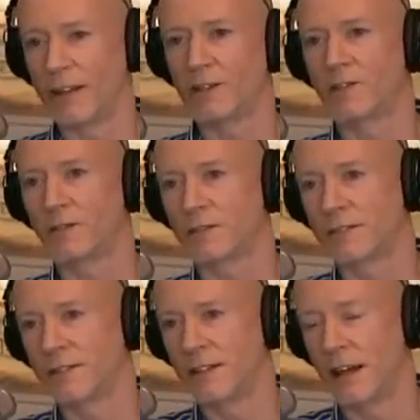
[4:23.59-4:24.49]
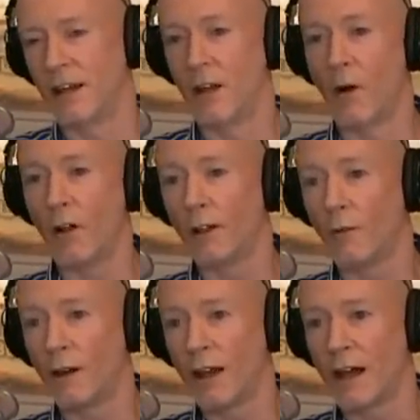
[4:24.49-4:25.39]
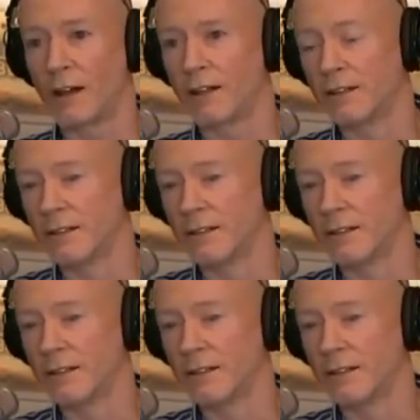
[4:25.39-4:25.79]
issues, all in one night.